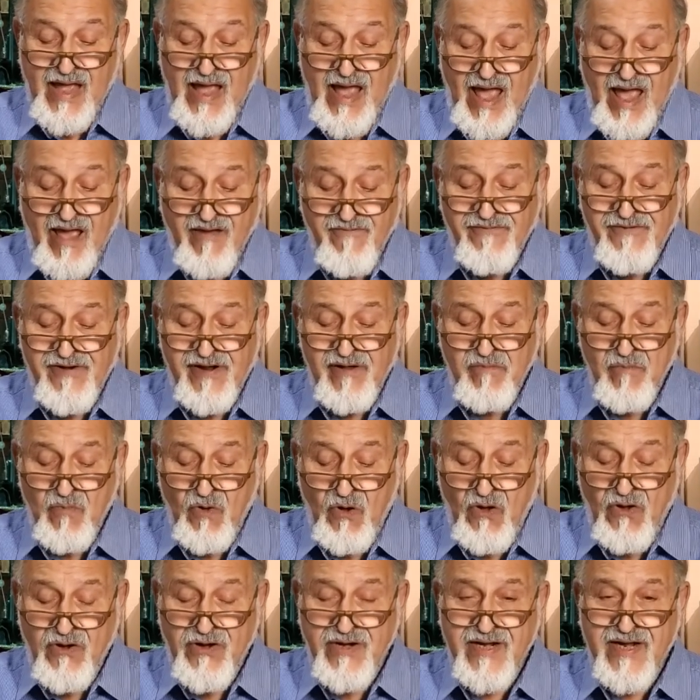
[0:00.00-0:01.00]
Every
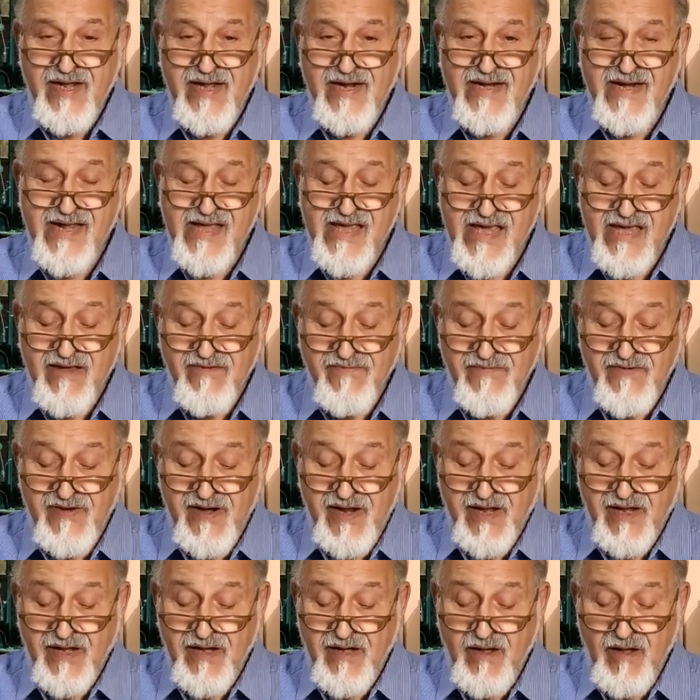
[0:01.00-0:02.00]
morning and
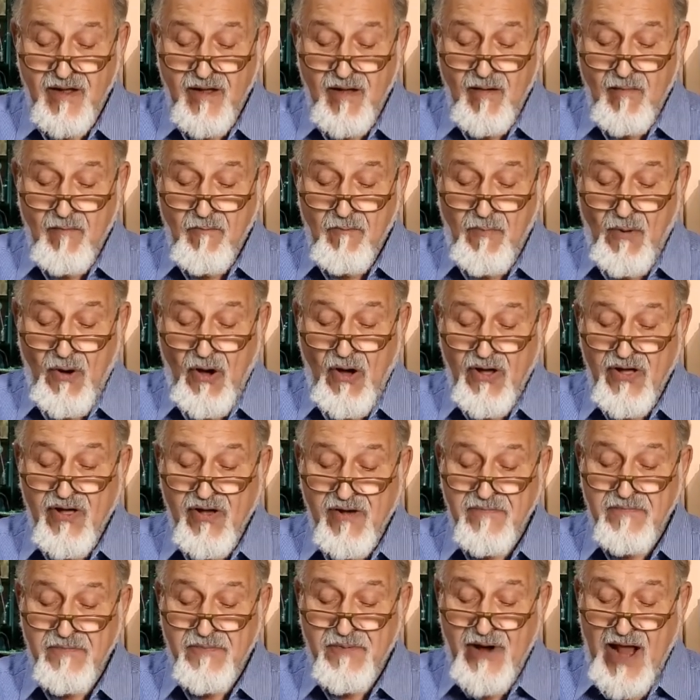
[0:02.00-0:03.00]
evening, boy
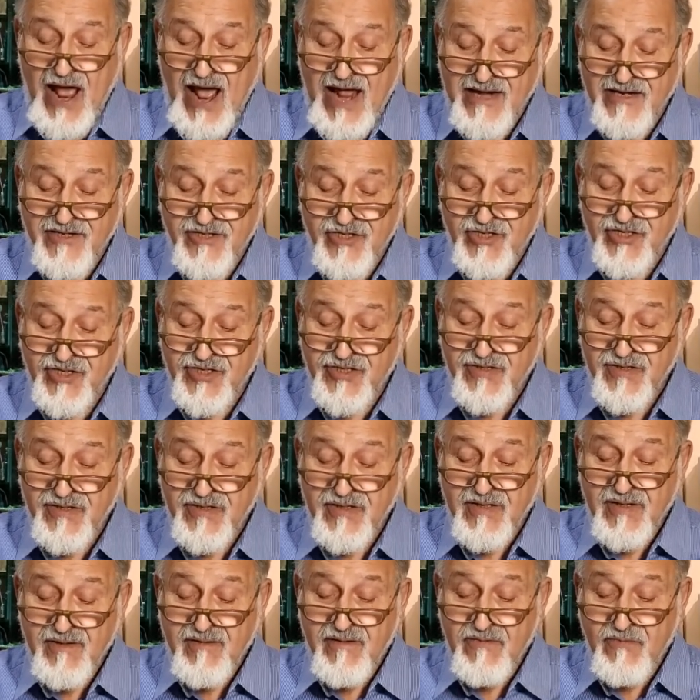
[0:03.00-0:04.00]
or branch,
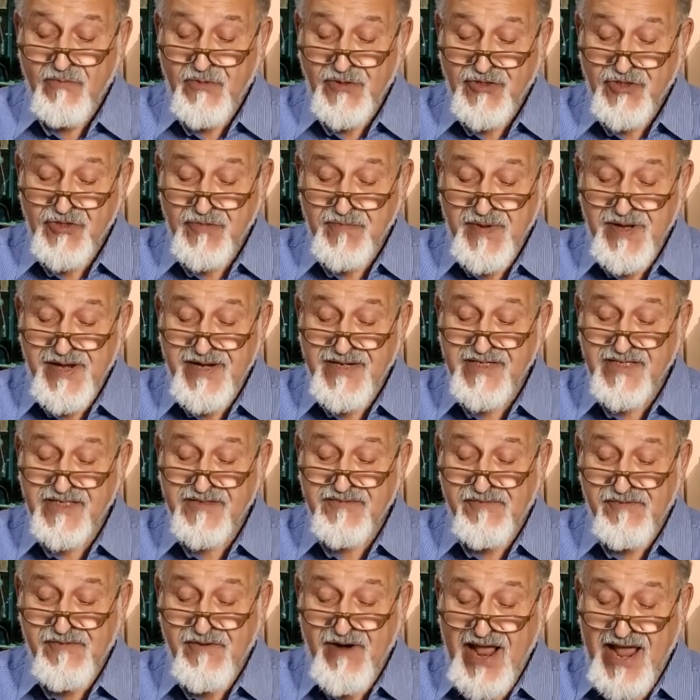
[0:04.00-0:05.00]
which means
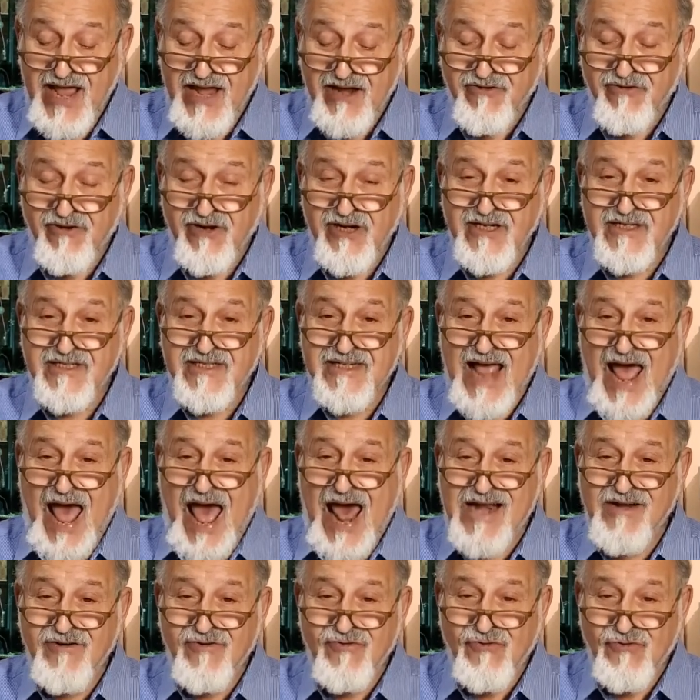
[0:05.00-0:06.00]
fragrant
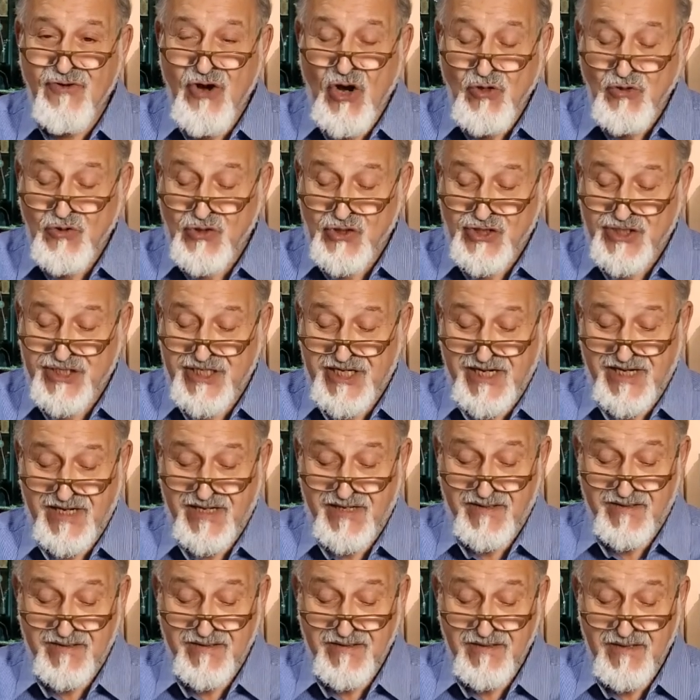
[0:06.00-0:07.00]
and
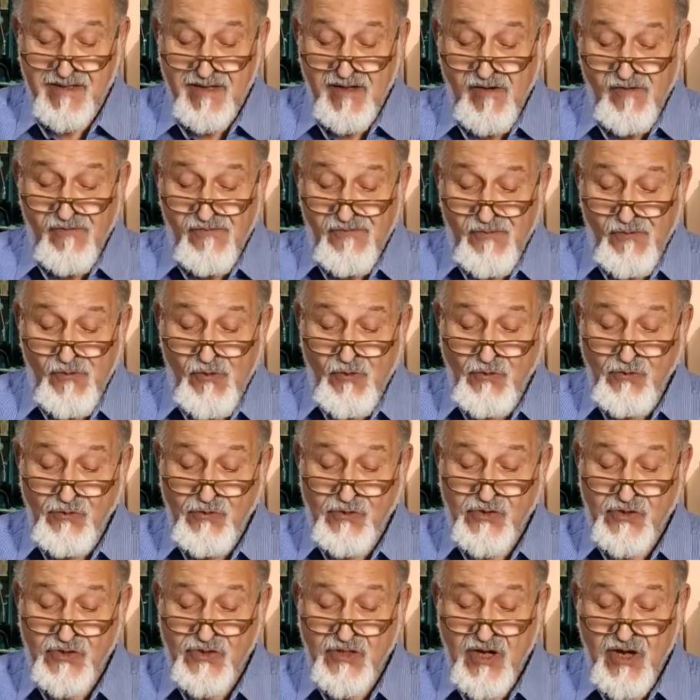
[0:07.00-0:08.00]
roasting,
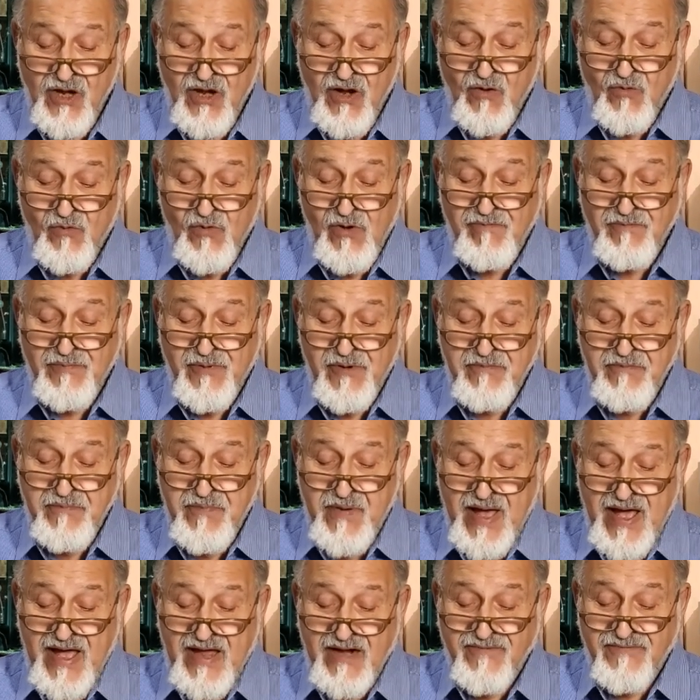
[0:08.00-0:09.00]
foods were
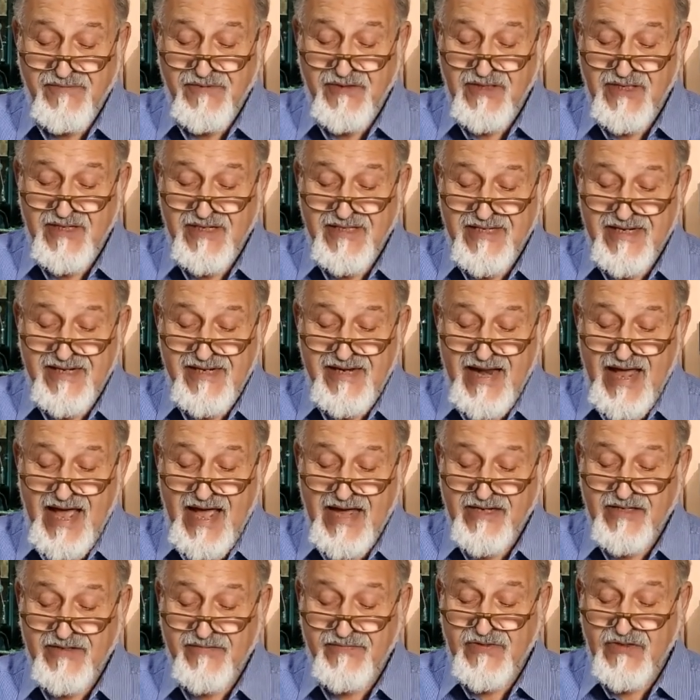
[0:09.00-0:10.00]
prepared for the
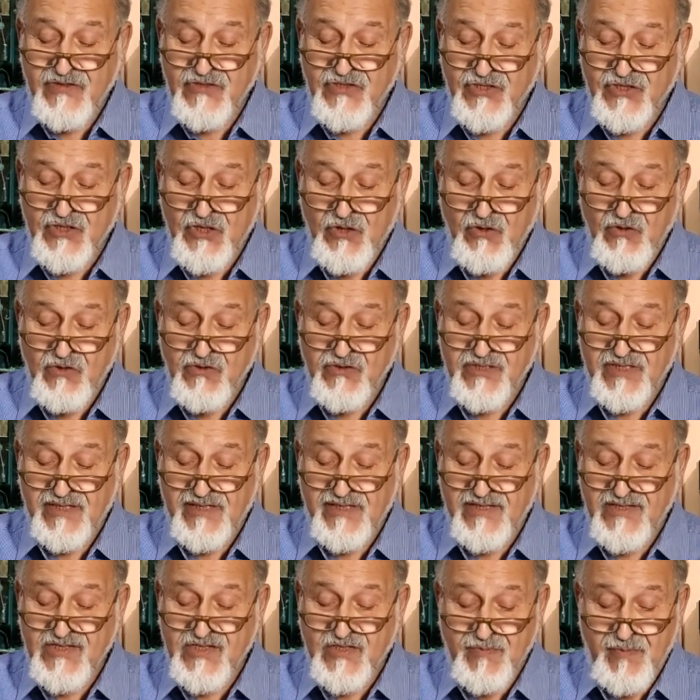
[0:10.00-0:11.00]
delight of the souls
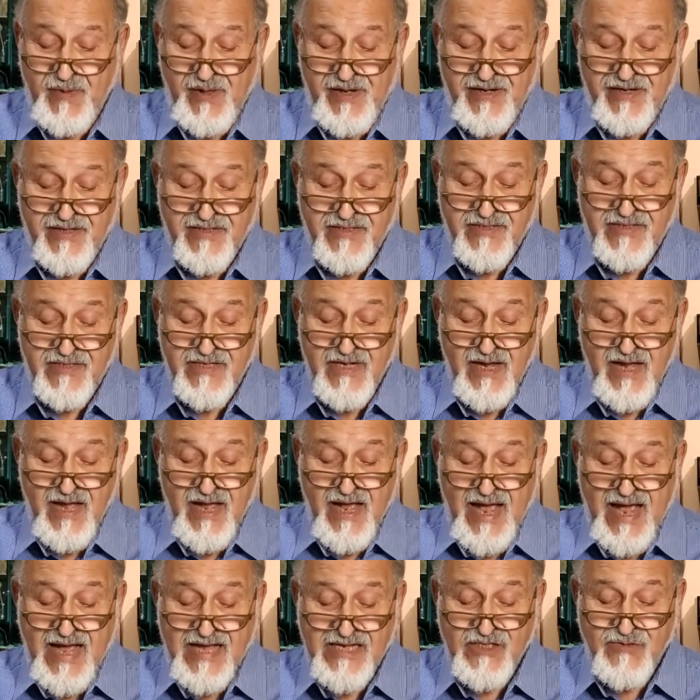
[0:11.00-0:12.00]
and the spirits,
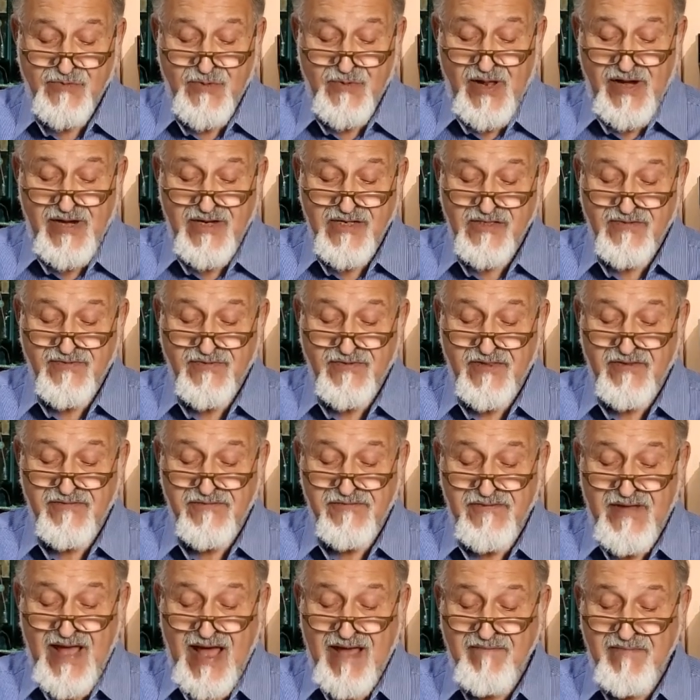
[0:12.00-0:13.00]
as well as for the
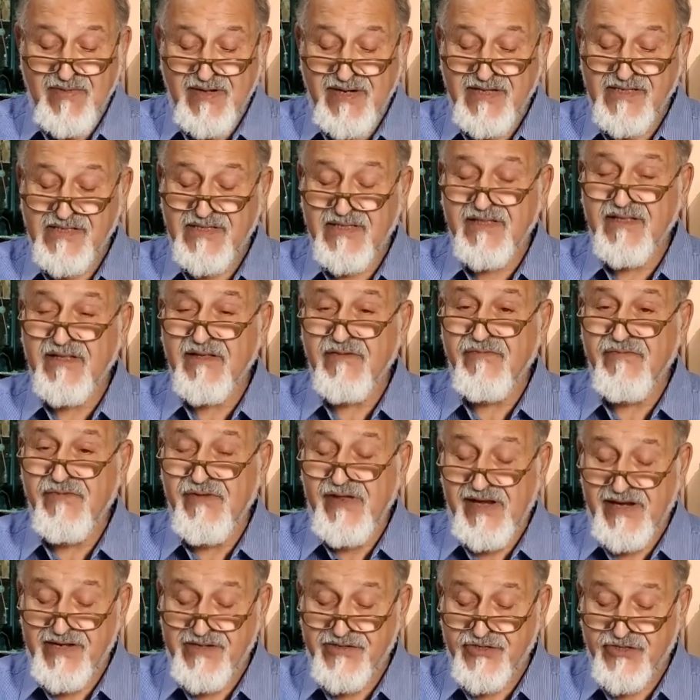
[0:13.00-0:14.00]
families in the
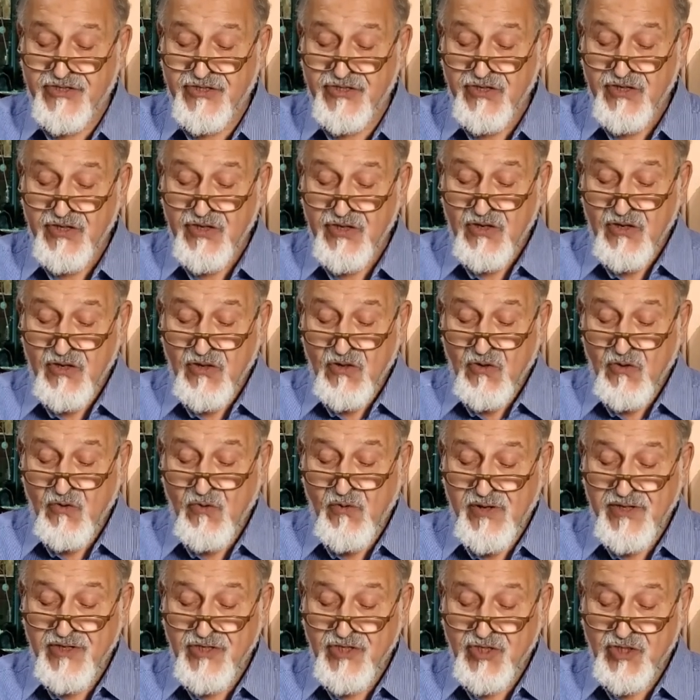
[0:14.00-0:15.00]
village
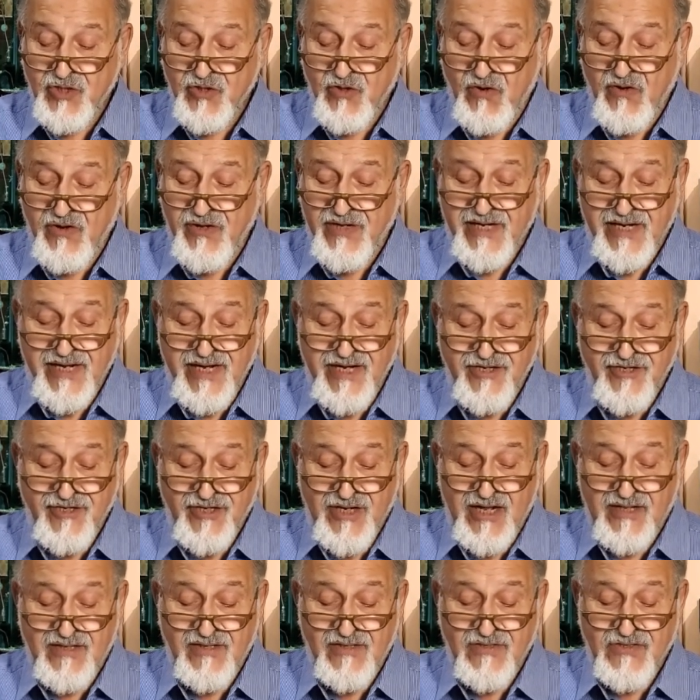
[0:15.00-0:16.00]
who enjoyed each
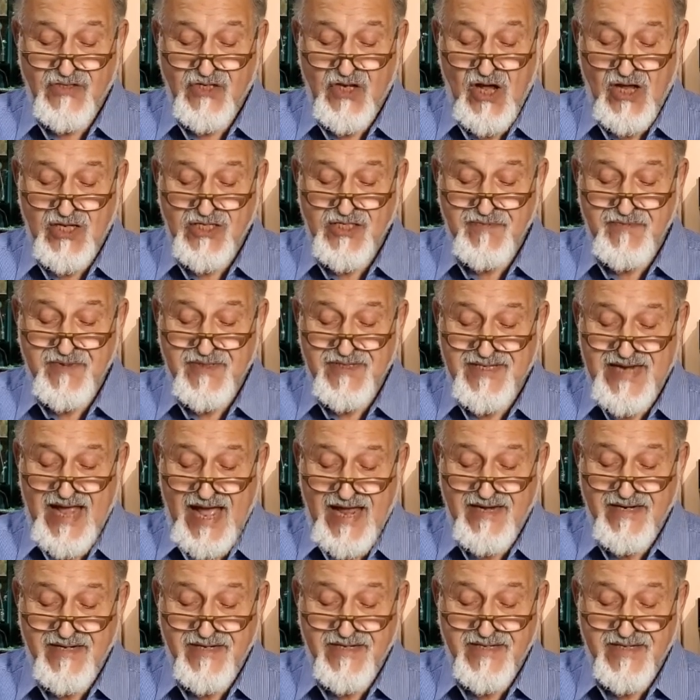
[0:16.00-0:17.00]
other's
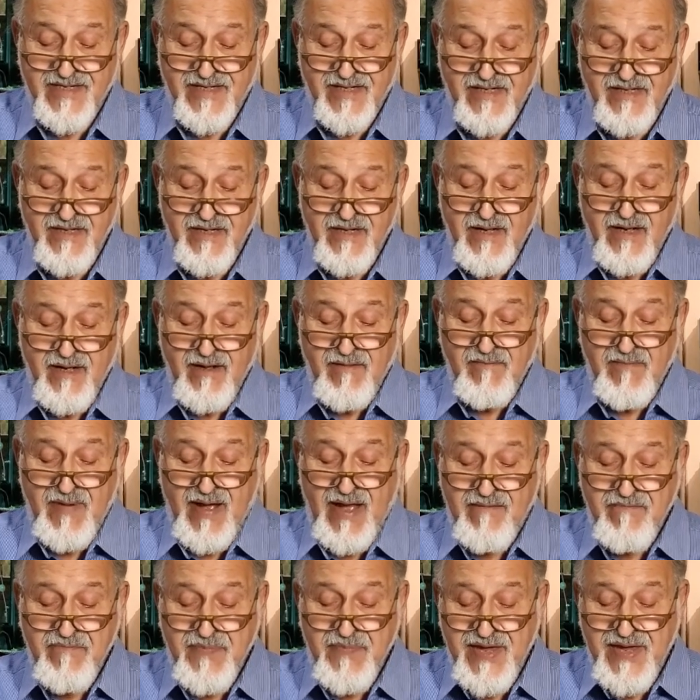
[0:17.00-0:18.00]
hospitality
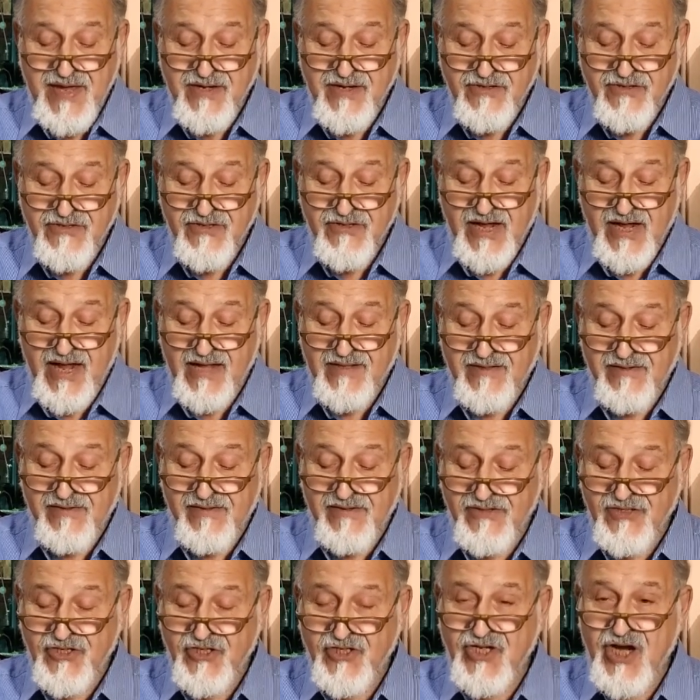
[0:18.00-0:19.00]
by being together
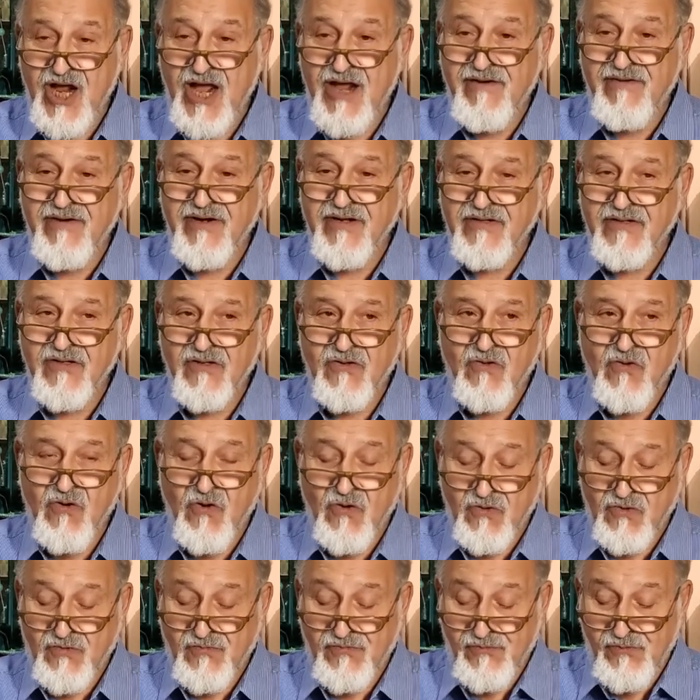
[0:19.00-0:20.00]
and sharing the
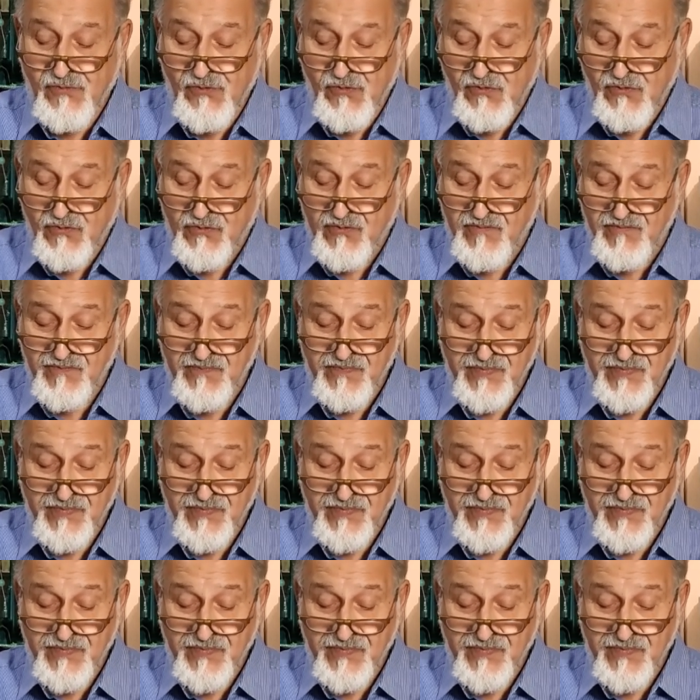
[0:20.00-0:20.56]
cooked food.